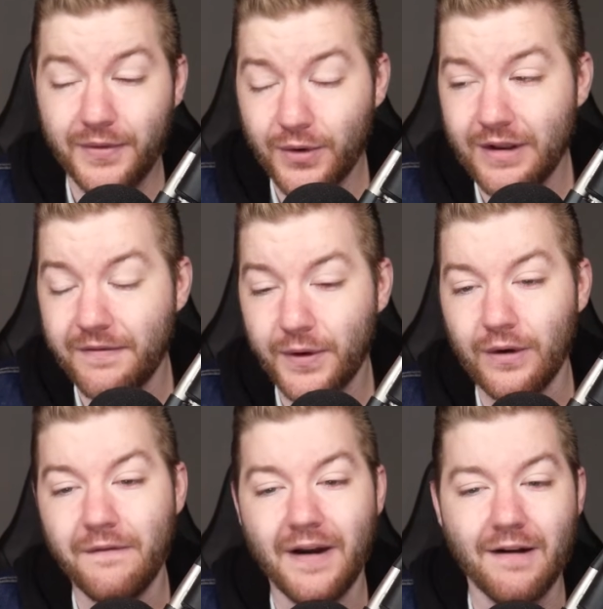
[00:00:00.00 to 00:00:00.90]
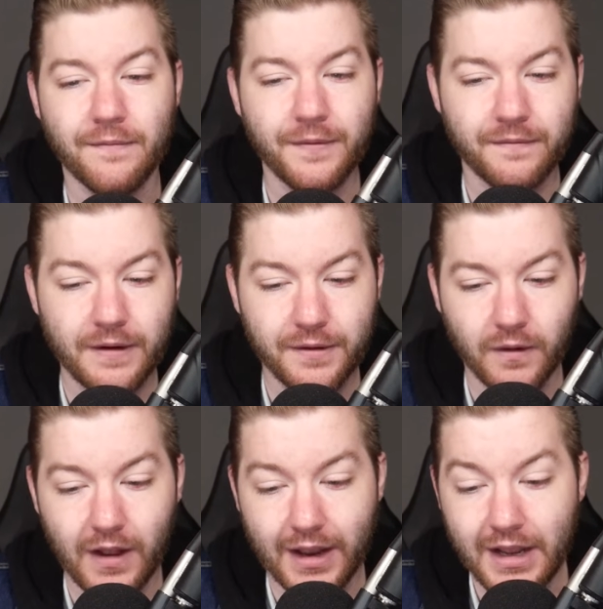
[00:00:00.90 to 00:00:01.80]
30 of 35 from the free throw
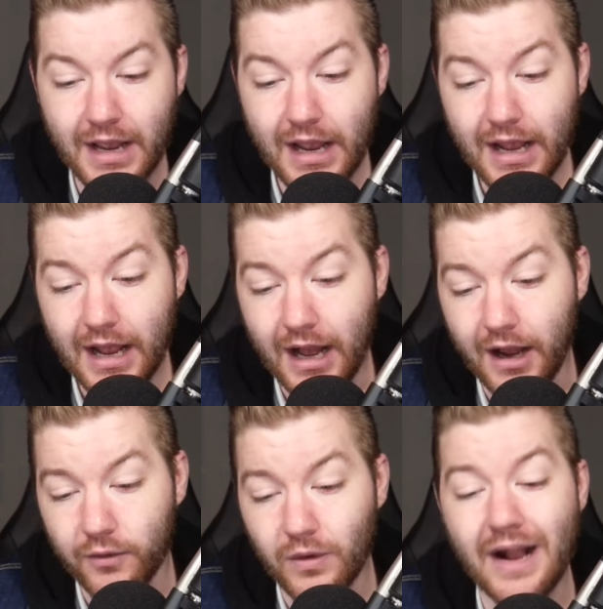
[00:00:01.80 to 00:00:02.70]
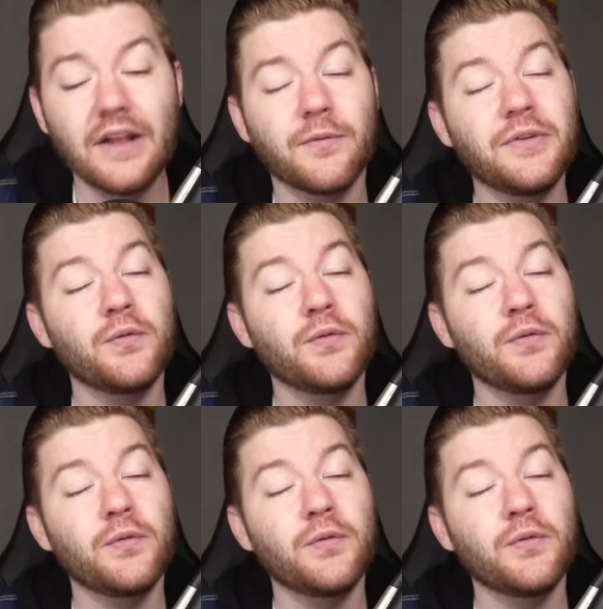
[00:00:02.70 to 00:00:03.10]
line. Uh, Rockets with